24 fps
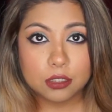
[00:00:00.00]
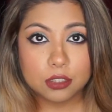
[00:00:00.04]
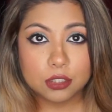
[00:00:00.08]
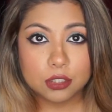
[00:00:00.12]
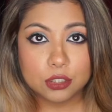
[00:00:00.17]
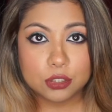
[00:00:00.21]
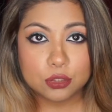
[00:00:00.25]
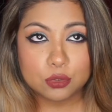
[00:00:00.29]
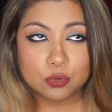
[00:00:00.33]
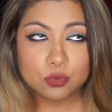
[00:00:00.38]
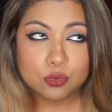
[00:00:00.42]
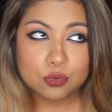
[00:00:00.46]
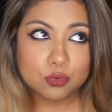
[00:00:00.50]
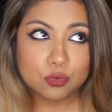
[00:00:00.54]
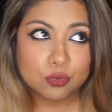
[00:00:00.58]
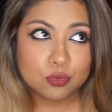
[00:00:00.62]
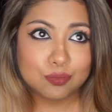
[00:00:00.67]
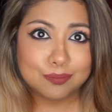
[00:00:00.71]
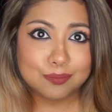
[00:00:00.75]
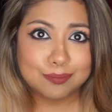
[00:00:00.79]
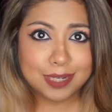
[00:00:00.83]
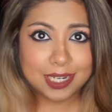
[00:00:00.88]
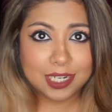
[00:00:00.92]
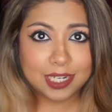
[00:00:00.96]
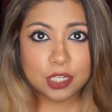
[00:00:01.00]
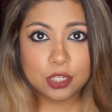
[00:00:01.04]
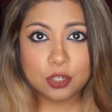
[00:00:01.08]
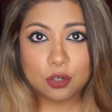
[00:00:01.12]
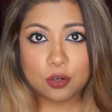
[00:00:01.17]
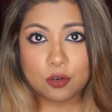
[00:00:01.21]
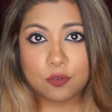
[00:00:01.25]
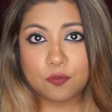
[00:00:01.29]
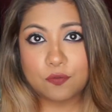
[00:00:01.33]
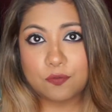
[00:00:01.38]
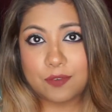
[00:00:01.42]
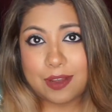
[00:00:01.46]
to make
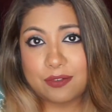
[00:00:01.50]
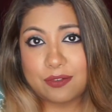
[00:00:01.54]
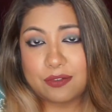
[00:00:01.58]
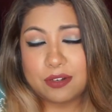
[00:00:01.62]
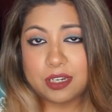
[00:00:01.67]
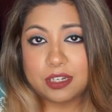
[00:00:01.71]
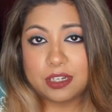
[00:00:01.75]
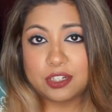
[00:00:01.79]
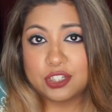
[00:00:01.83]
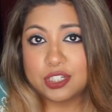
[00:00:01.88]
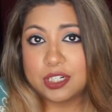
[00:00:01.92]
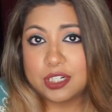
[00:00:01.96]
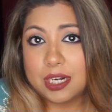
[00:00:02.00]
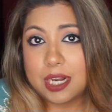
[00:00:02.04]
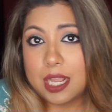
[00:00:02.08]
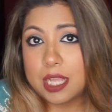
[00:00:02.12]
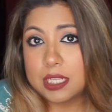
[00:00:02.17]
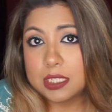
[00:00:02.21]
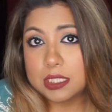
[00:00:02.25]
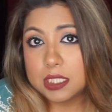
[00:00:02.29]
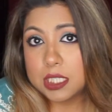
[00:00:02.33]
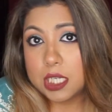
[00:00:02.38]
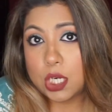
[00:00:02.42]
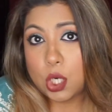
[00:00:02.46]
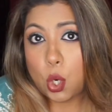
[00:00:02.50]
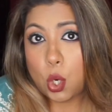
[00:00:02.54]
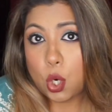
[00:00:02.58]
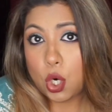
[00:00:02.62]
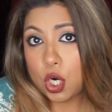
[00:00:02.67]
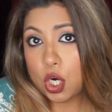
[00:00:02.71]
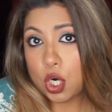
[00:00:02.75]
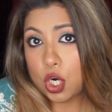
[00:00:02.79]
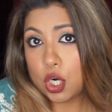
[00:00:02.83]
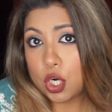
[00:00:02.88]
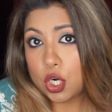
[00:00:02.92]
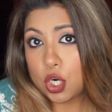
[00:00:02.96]
your foundation last
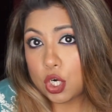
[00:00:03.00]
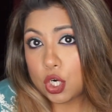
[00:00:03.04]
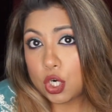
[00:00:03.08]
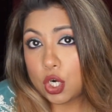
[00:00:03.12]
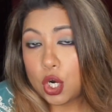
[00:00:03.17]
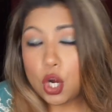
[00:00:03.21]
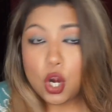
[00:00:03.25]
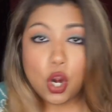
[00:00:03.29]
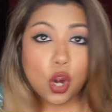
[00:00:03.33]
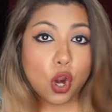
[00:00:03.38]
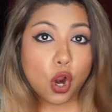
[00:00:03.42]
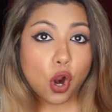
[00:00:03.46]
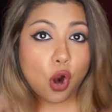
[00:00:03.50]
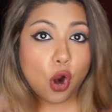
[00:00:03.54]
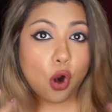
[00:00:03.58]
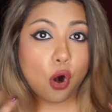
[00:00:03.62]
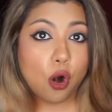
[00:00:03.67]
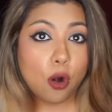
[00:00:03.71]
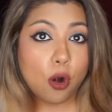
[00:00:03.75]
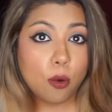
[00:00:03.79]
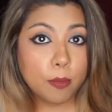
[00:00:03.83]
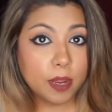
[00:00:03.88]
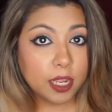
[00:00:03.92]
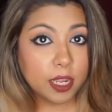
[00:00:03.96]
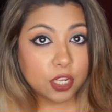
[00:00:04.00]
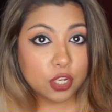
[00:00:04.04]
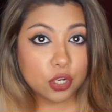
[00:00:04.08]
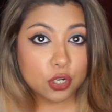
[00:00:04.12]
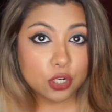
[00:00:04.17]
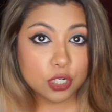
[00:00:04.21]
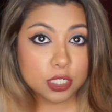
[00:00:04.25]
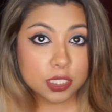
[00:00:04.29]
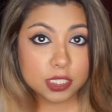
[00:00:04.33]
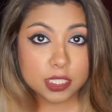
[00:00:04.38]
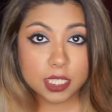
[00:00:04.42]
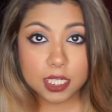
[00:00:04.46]
longer or make
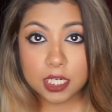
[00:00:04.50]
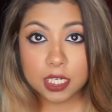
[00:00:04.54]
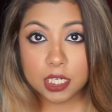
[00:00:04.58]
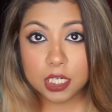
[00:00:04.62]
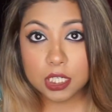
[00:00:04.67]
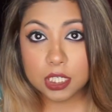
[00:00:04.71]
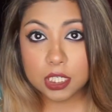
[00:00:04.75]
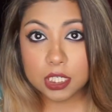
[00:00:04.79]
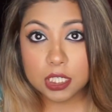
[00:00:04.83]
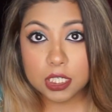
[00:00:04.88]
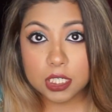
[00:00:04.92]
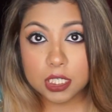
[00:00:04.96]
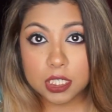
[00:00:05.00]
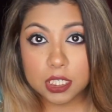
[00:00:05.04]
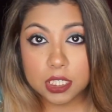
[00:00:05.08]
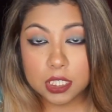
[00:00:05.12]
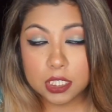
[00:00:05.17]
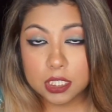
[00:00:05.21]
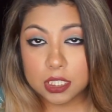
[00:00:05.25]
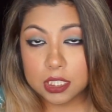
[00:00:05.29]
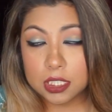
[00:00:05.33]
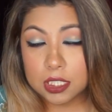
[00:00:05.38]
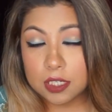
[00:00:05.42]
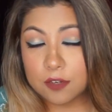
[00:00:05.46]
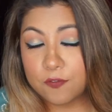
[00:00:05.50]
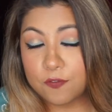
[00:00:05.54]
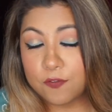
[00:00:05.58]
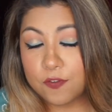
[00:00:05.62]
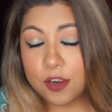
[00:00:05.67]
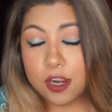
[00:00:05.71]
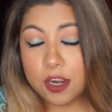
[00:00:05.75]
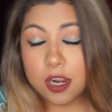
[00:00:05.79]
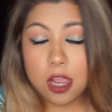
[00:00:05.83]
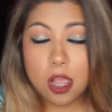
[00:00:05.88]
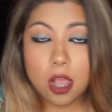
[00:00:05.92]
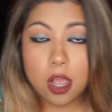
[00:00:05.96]
your skin look
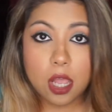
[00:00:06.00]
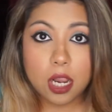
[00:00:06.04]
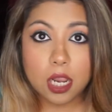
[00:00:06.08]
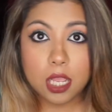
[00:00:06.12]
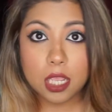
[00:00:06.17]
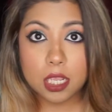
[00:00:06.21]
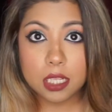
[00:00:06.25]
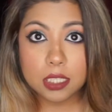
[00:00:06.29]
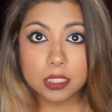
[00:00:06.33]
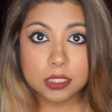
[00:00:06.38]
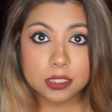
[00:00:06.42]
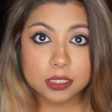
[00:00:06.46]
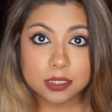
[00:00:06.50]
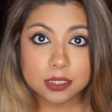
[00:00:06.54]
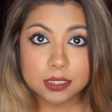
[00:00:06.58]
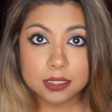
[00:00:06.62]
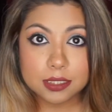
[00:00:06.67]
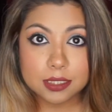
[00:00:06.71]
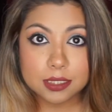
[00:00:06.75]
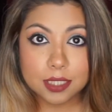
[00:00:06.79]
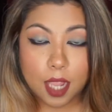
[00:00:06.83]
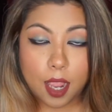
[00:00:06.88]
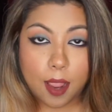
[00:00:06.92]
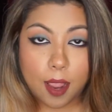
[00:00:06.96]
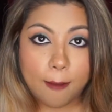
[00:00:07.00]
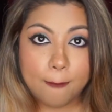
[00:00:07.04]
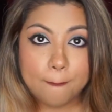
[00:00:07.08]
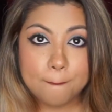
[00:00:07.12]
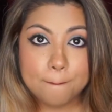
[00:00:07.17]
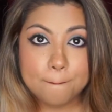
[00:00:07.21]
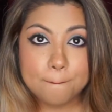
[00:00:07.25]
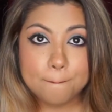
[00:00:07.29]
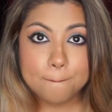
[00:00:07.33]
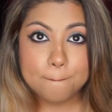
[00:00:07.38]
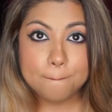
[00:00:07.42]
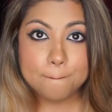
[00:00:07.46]
flawless.
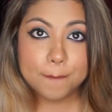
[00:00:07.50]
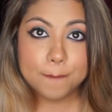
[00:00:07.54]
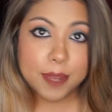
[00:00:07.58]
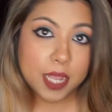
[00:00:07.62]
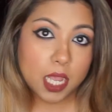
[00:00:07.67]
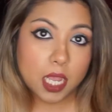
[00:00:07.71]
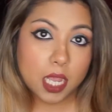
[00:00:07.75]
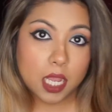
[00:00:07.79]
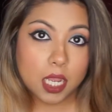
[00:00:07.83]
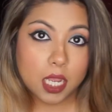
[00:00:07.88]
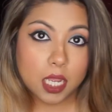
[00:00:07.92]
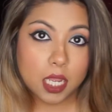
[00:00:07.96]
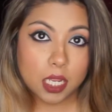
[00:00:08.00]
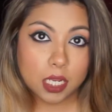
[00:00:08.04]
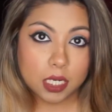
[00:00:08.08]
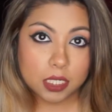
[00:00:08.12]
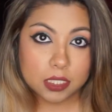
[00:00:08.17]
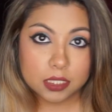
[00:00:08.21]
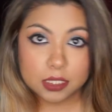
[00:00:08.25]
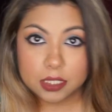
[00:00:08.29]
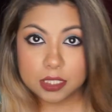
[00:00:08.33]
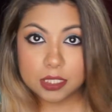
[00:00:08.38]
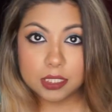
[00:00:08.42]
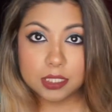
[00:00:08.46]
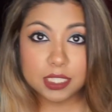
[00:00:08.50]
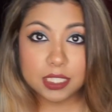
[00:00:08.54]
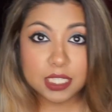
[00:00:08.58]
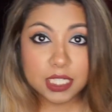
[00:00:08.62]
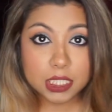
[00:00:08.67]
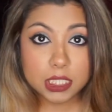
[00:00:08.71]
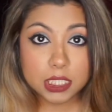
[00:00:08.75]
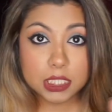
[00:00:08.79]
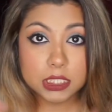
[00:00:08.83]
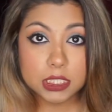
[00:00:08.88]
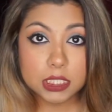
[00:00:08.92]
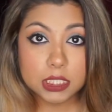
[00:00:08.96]
But
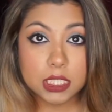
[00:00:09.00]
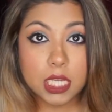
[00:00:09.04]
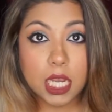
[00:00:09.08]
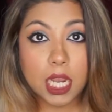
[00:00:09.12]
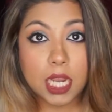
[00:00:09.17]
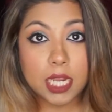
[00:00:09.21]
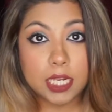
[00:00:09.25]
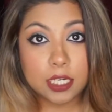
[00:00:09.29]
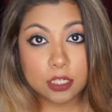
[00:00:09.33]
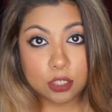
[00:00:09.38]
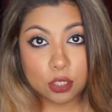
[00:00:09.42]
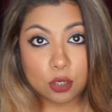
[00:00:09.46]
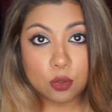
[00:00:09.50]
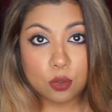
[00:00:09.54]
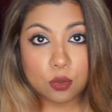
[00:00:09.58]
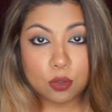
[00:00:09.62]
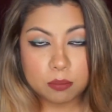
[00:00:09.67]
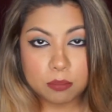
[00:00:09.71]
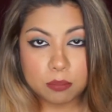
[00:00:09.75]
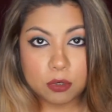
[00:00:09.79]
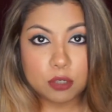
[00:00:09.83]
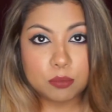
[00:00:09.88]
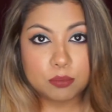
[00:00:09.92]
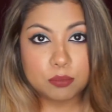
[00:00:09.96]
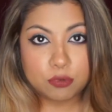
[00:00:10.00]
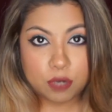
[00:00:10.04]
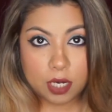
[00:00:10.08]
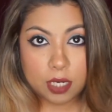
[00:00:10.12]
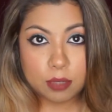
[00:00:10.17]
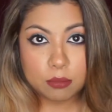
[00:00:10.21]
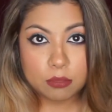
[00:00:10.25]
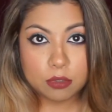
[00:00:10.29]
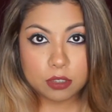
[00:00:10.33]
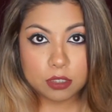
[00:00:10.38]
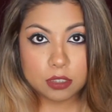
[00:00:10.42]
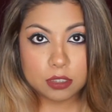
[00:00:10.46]
little did I know about
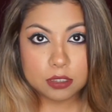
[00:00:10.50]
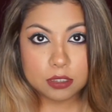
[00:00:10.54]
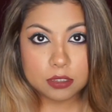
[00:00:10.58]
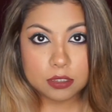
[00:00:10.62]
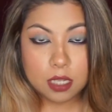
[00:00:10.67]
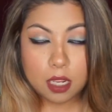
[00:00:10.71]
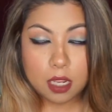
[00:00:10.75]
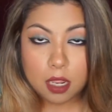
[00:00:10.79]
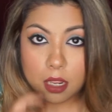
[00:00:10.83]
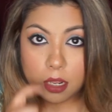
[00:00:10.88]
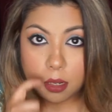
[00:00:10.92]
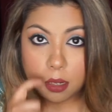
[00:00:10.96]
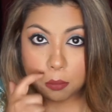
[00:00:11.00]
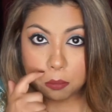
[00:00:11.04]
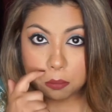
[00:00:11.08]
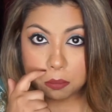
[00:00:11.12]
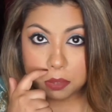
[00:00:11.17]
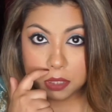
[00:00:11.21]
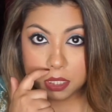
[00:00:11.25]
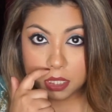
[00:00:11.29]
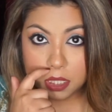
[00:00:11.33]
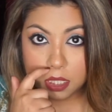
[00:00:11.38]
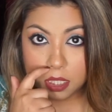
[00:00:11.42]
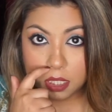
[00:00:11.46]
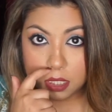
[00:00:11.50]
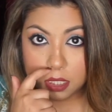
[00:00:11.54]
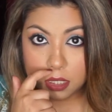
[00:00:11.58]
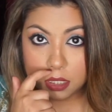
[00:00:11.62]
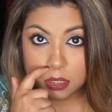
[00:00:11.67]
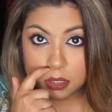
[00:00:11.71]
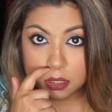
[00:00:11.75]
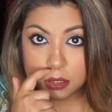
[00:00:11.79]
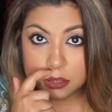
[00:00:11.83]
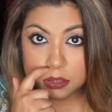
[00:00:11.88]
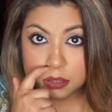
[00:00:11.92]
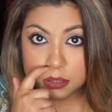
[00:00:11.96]
primers,
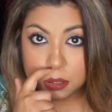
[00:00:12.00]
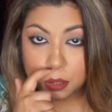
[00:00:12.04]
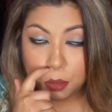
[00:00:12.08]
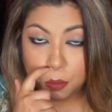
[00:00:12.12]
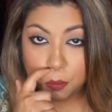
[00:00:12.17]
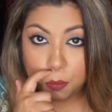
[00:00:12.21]
because